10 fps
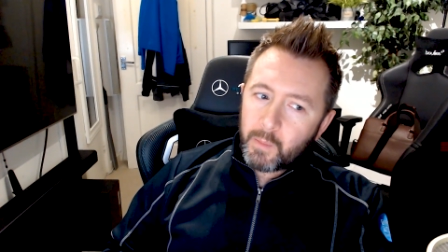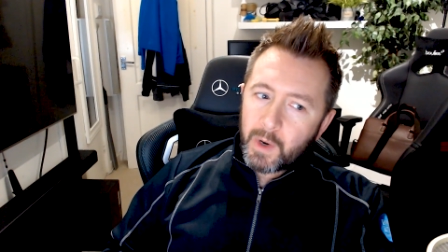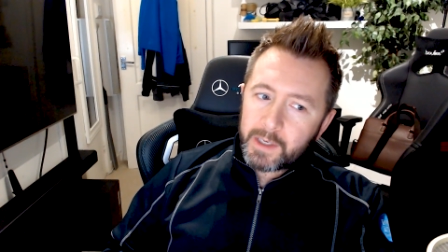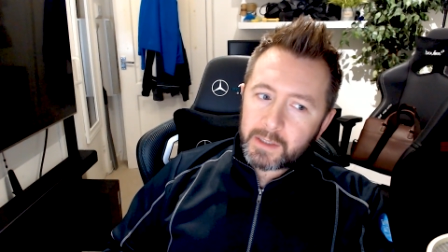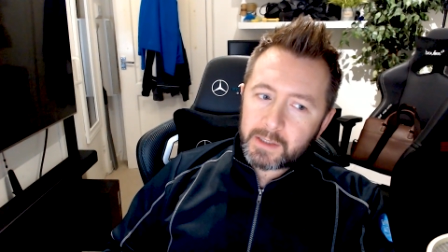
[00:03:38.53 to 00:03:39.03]

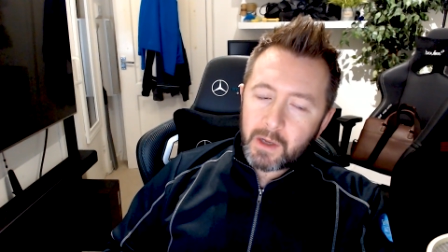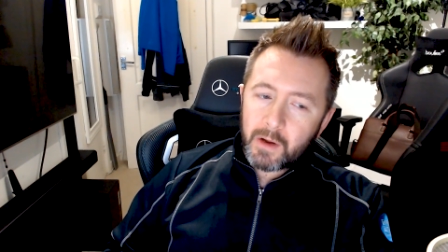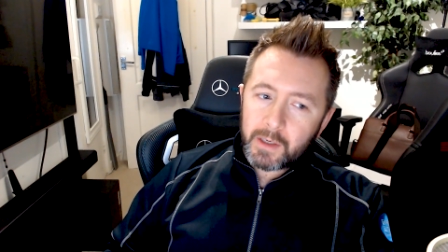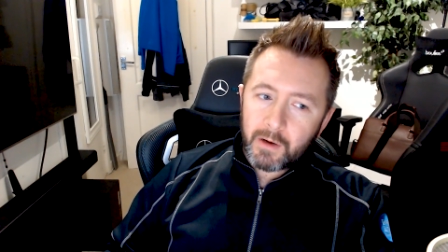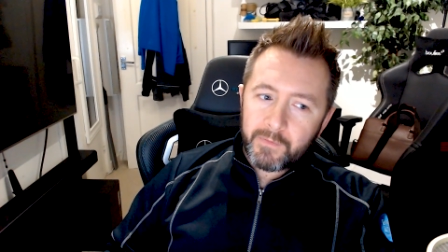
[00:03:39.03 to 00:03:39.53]
when you're
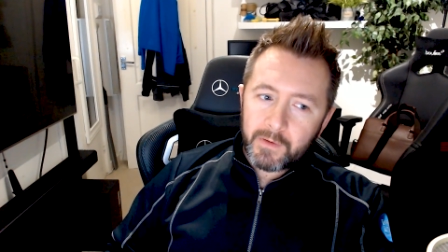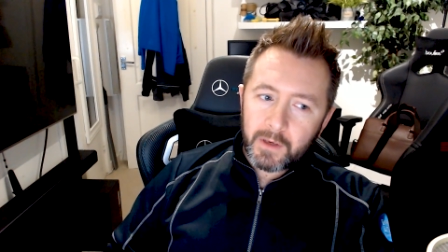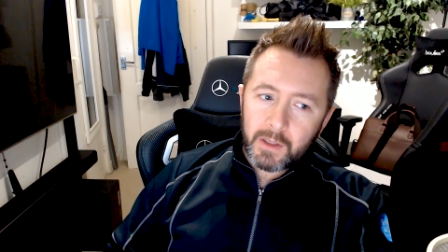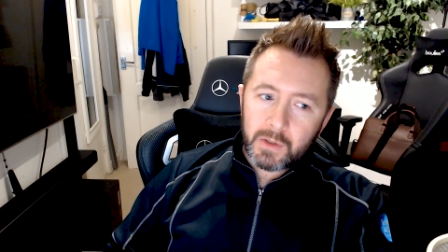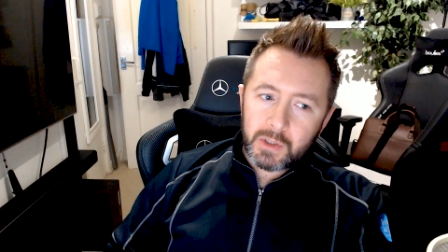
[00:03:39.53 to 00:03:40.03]
starting off
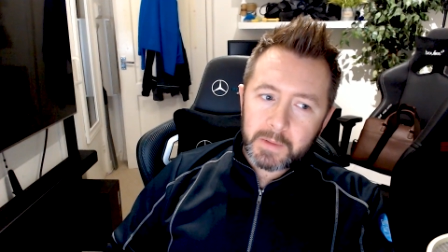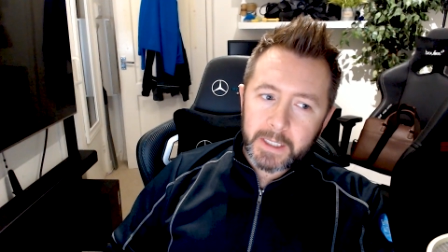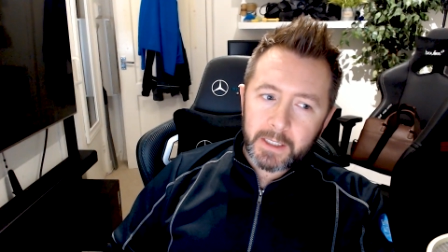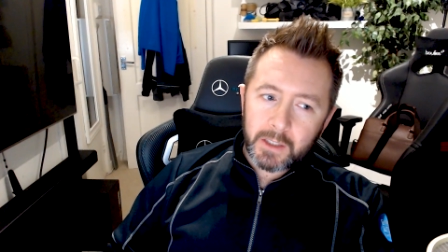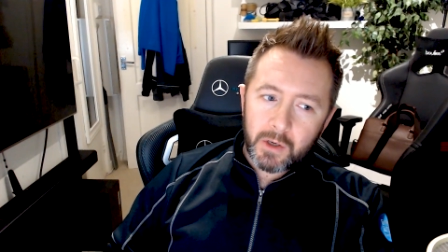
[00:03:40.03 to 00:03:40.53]
a YouTube
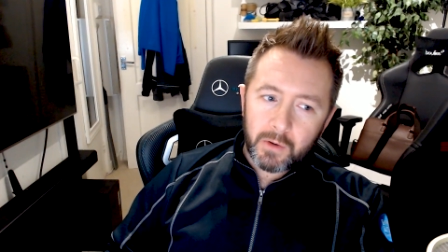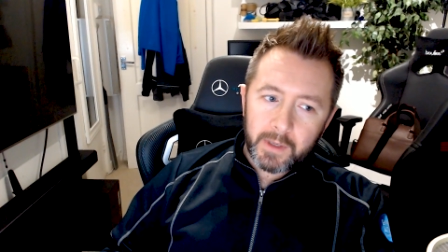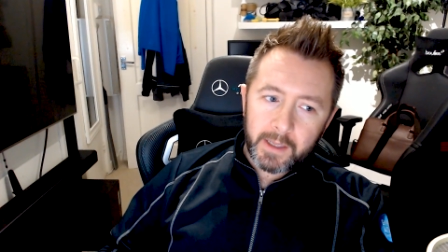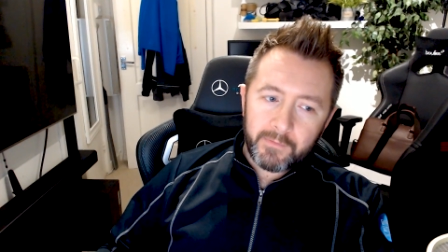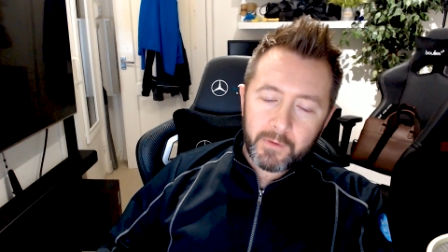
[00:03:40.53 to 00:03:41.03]
channel, you know
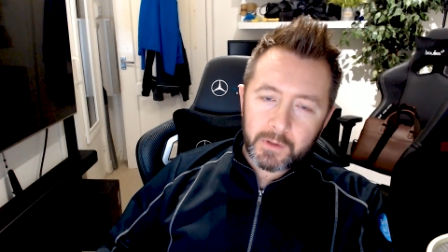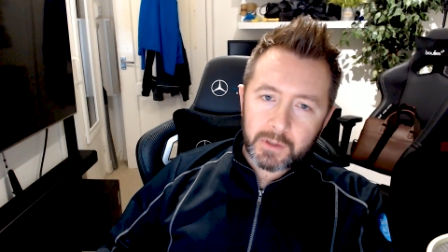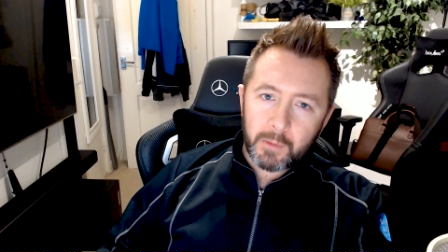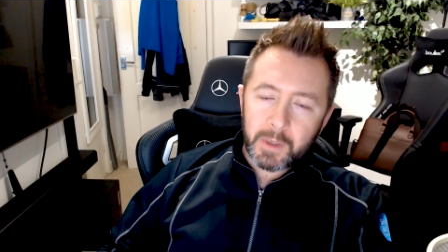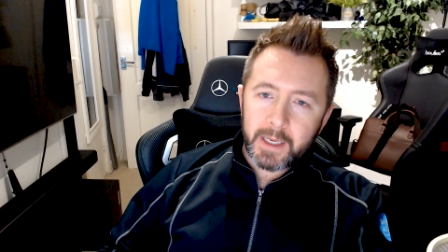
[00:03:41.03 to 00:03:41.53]
that the
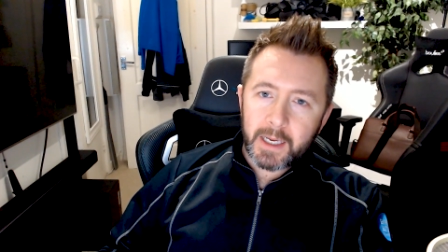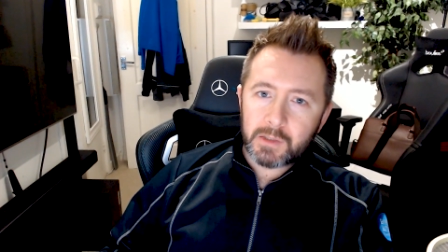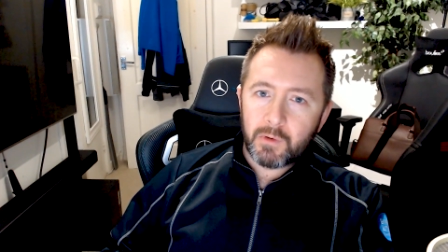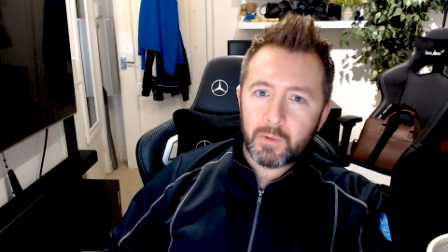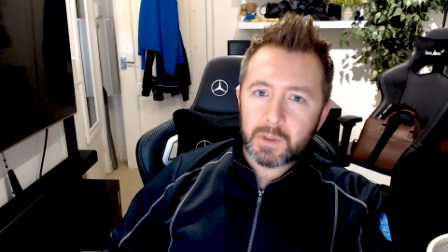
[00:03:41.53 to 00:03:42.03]
first couple of
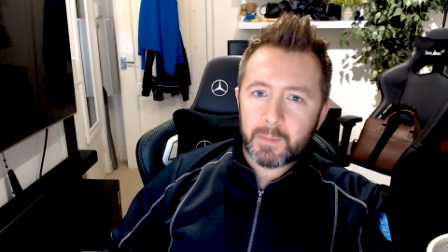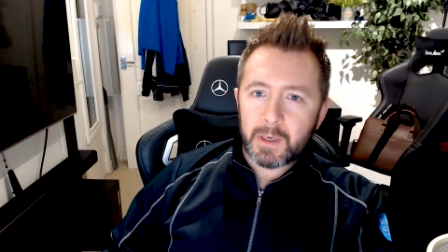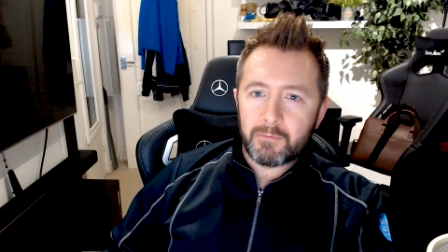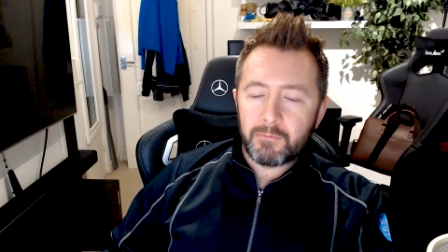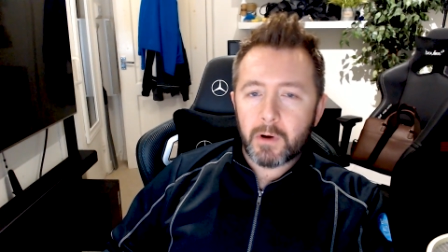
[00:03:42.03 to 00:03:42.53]
years are always a
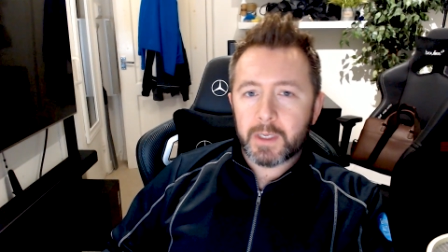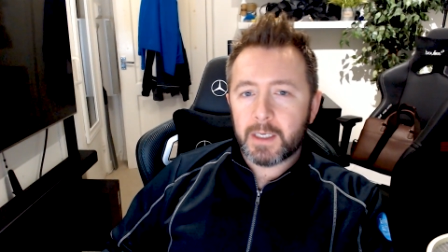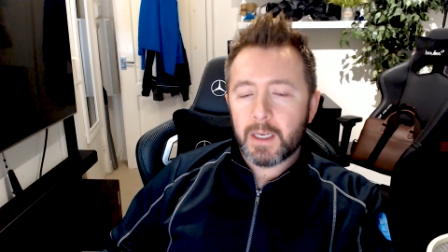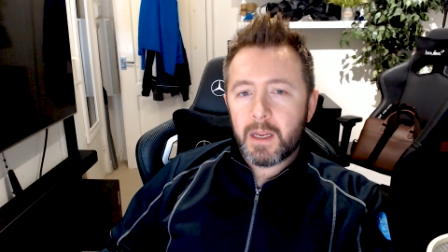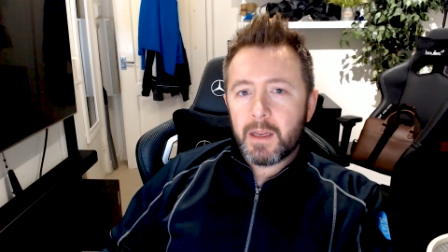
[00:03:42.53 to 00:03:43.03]
bit
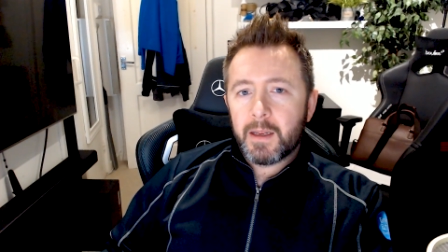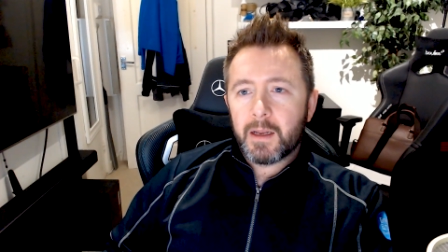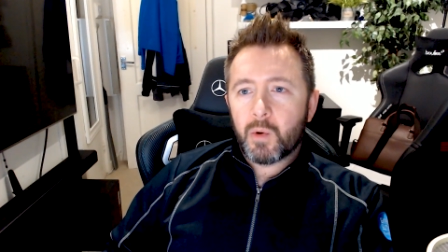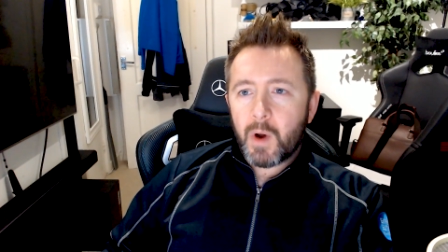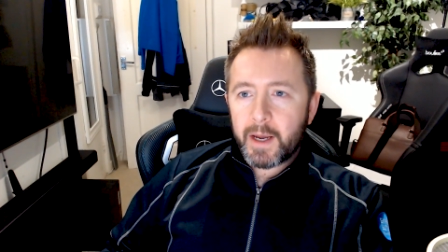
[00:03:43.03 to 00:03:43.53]
rocky,
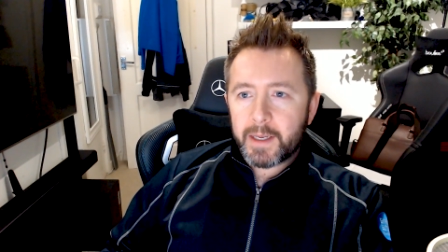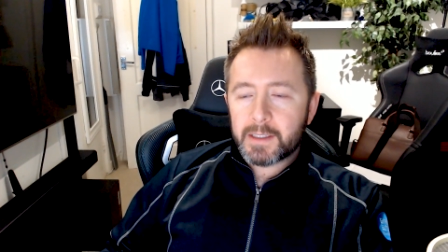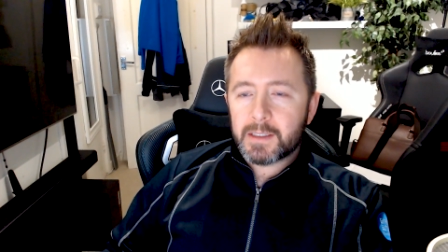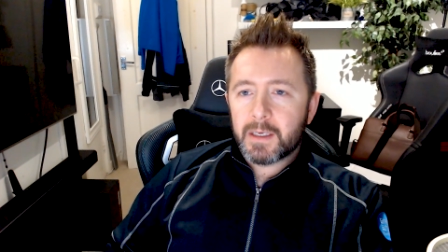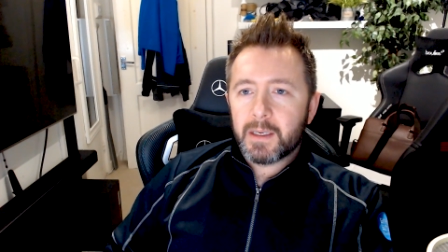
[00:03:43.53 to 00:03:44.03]

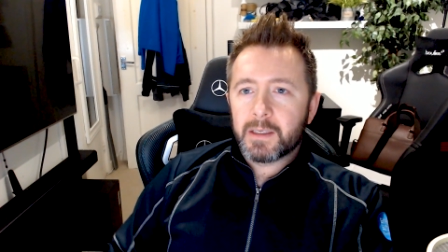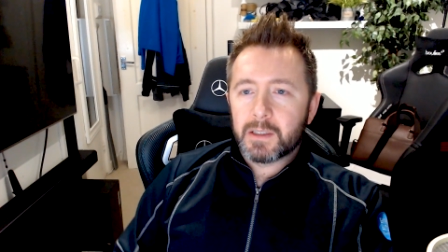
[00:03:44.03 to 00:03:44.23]
quiet.